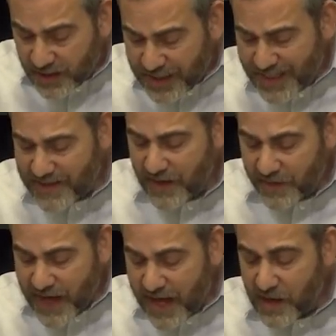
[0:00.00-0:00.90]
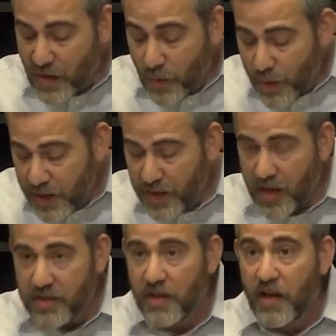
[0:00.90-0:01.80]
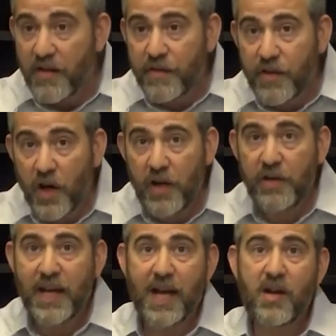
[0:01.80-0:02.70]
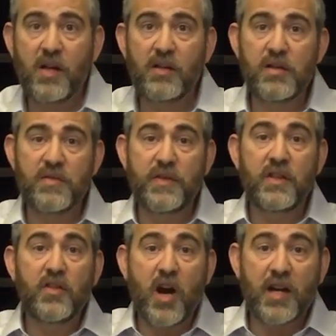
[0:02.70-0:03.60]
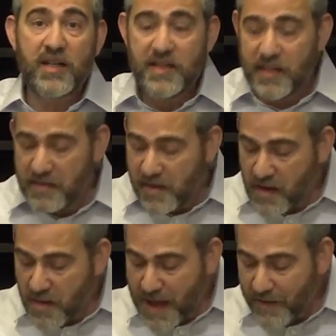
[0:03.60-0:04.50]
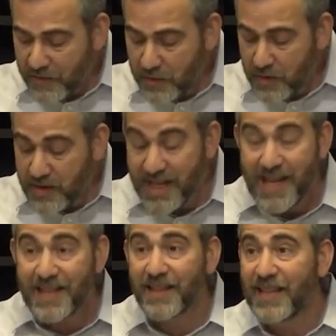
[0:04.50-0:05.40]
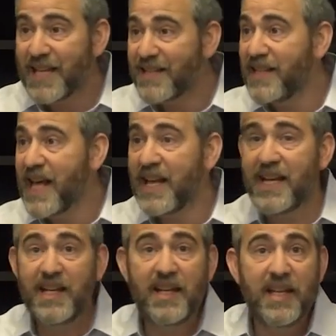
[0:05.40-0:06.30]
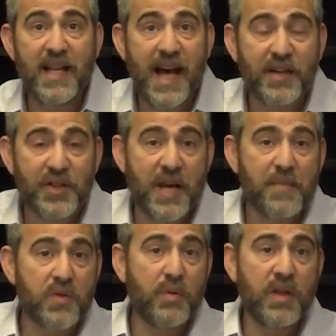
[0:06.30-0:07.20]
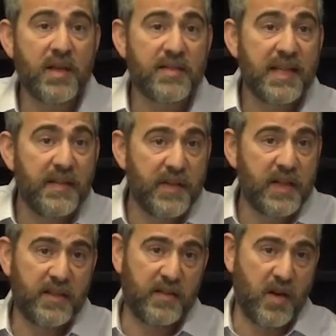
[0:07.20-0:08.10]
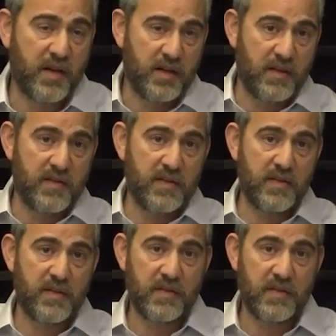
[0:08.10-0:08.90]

the lesson of Hanukkah, with us for the Eir Chagolus, for the darkness that's going to come afterwards, the lesson that Hashem is with us even in the darkness.